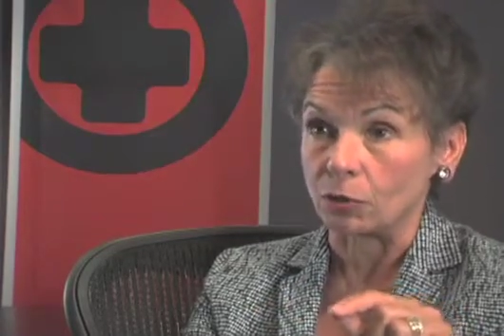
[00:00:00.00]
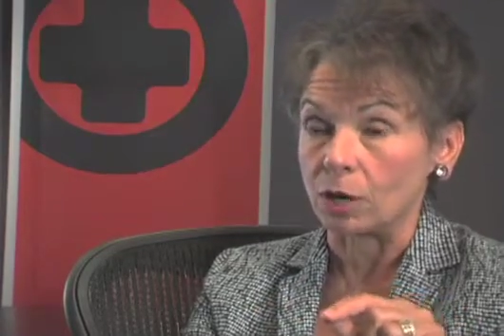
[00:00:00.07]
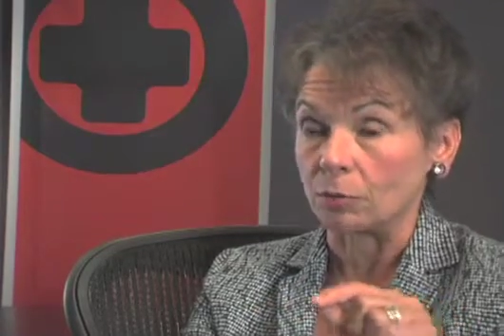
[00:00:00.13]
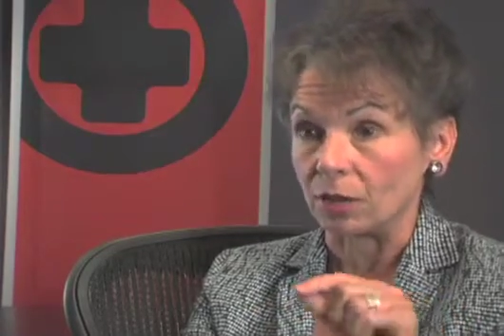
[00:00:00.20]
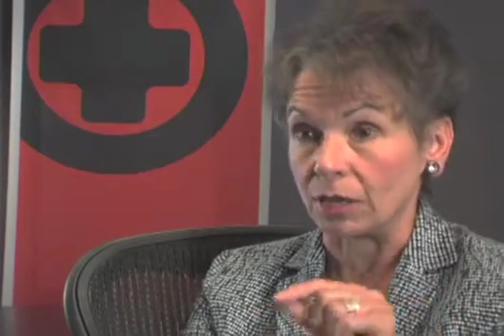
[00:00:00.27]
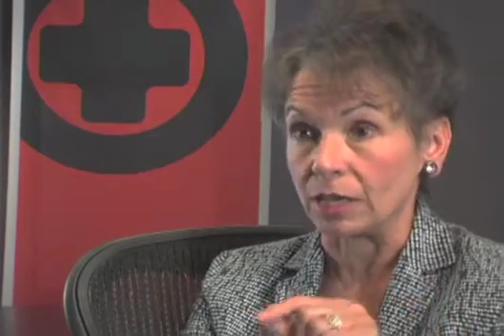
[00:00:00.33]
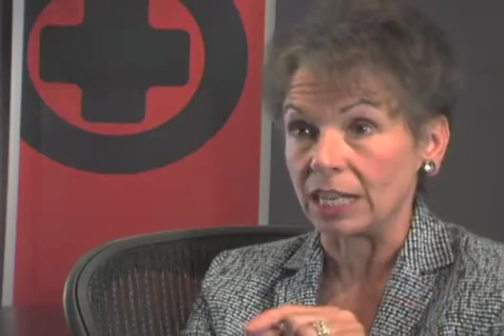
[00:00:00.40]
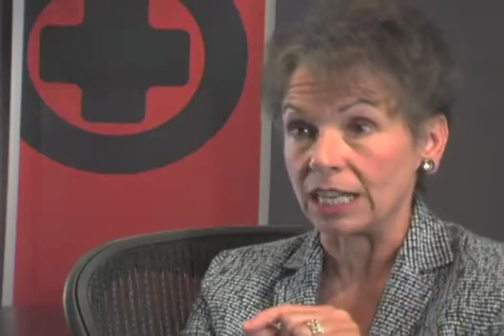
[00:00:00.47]
I'm
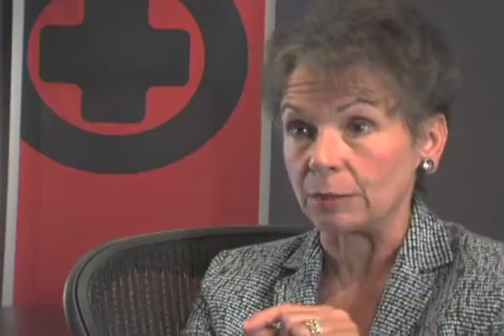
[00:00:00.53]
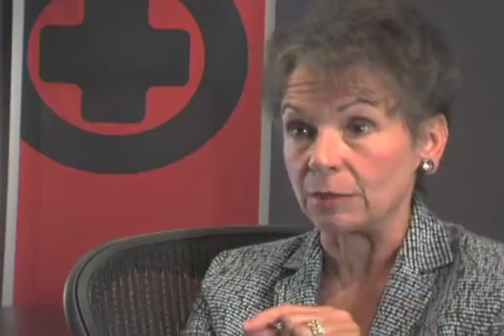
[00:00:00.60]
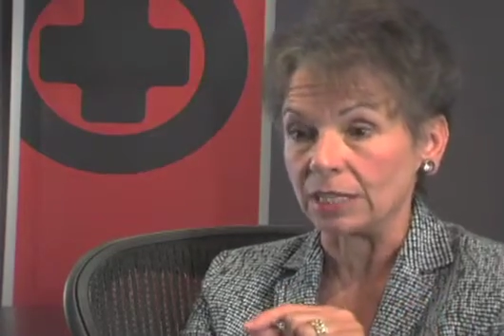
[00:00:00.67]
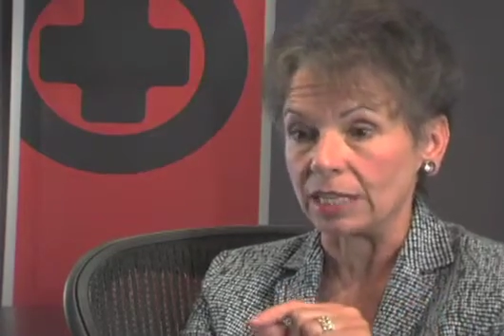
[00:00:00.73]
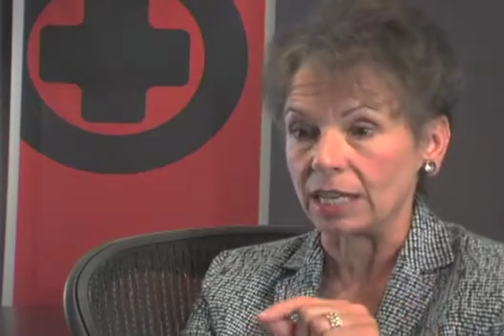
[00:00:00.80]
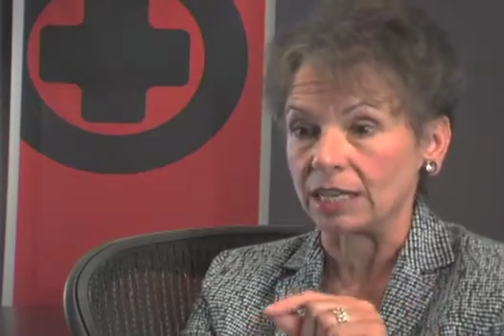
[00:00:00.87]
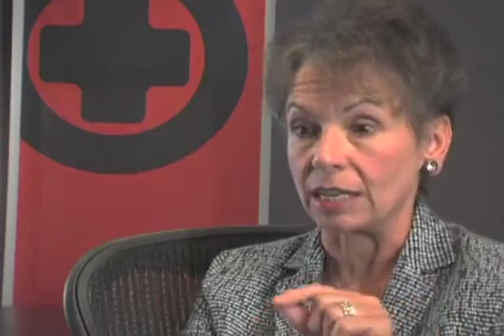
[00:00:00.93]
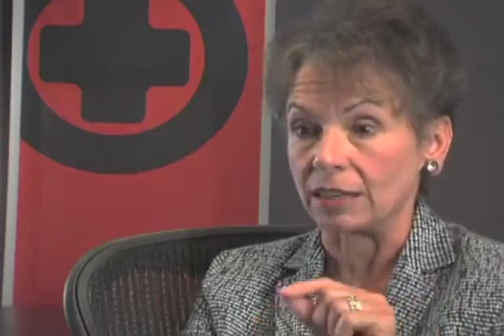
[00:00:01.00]
going to like them
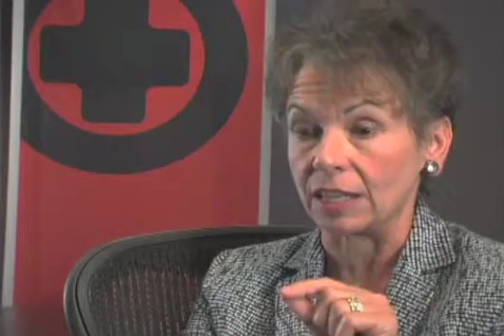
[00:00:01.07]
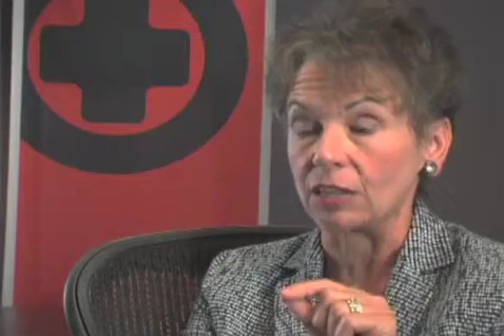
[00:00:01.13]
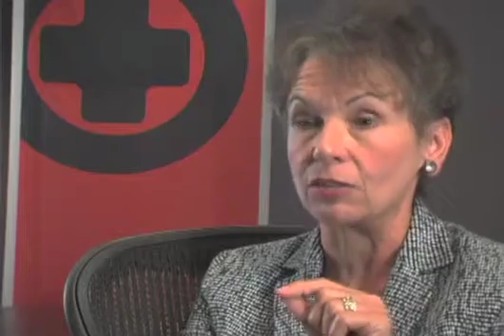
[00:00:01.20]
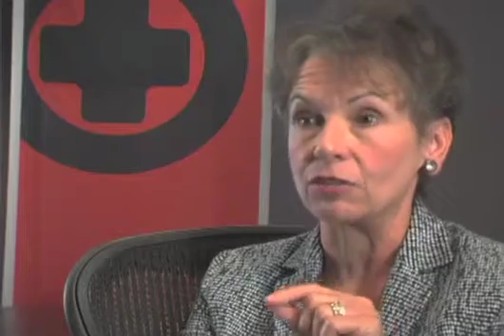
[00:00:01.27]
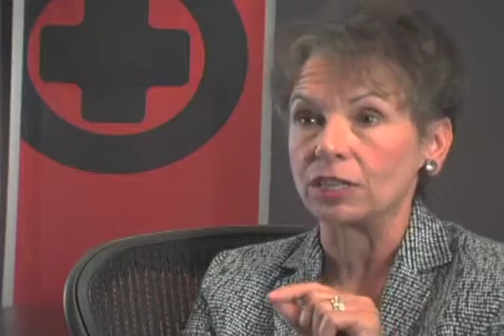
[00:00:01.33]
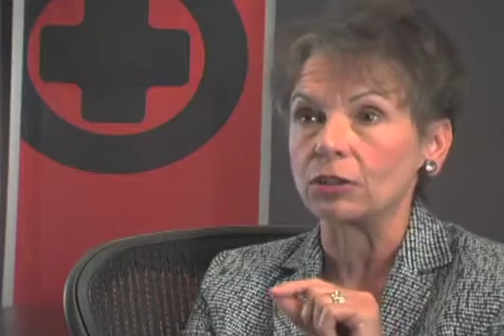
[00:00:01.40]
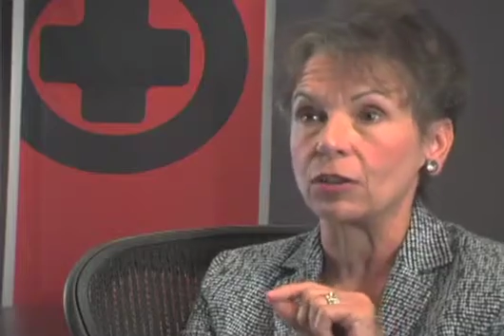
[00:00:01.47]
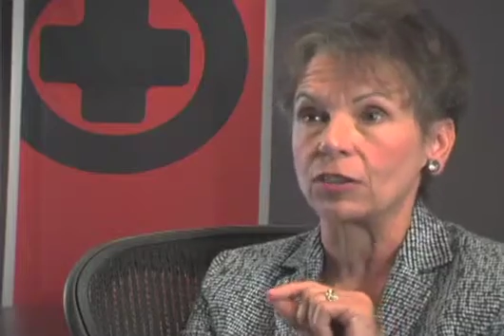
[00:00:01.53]
again, and they could
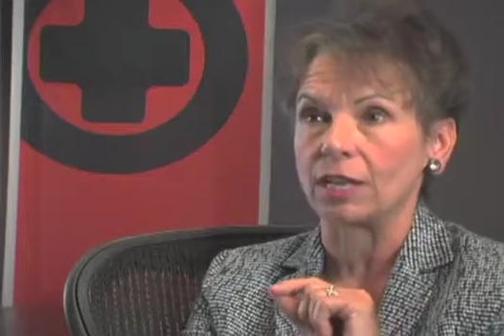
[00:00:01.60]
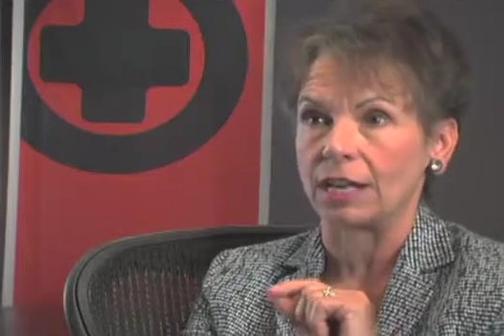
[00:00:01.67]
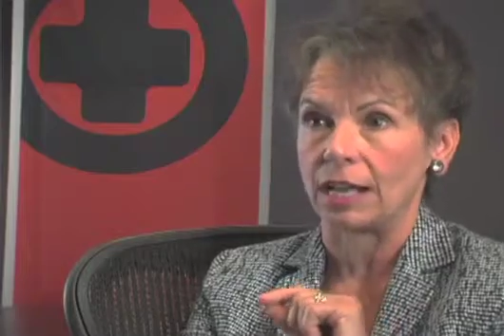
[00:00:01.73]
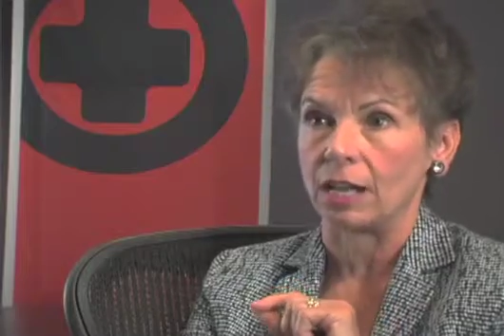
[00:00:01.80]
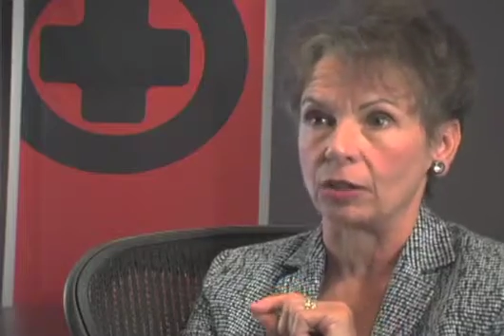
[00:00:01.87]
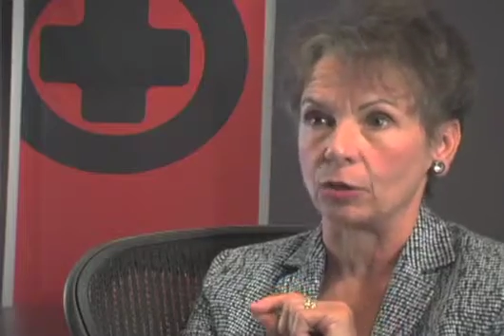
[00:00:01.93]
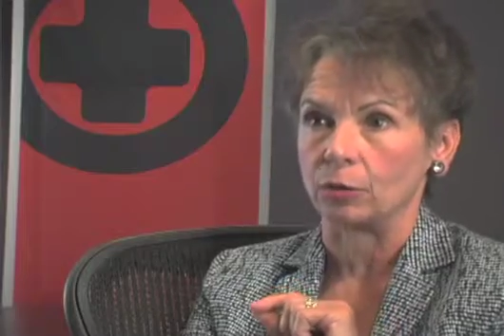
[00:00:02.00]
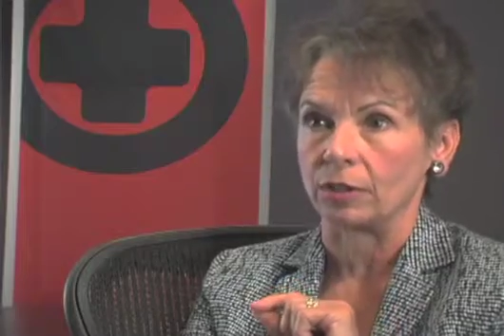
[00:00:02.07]
figure out that
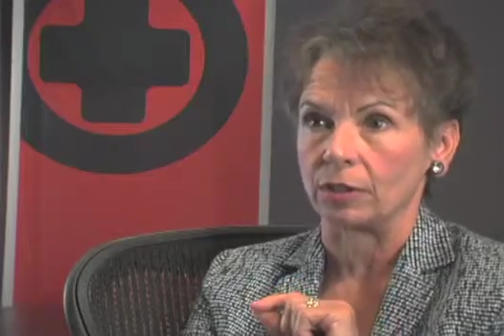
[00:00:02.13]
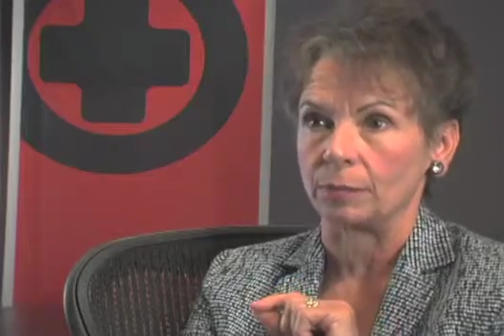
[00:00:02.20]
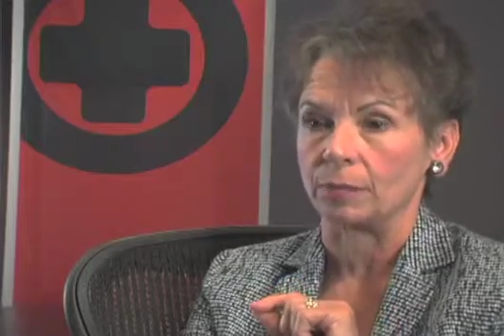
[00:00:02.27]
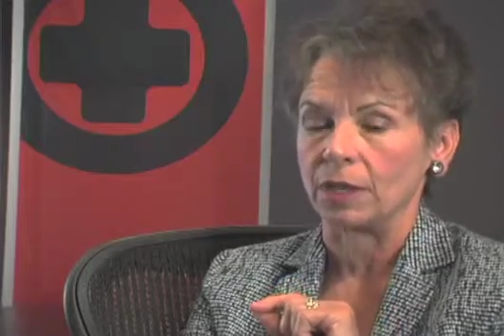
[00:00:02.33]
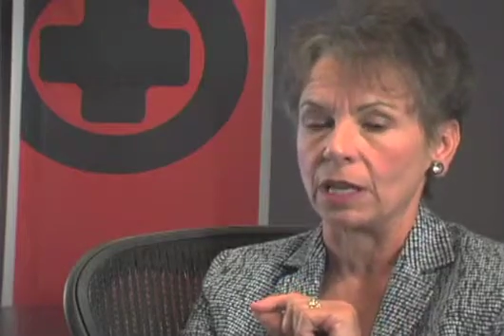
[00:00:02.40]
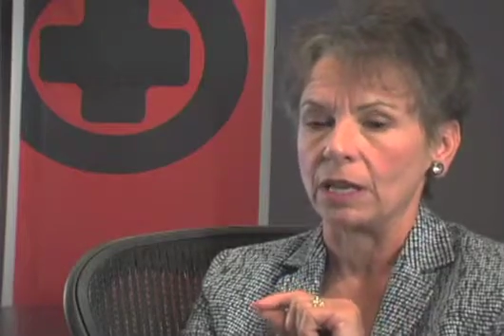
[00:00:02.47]
algorithm.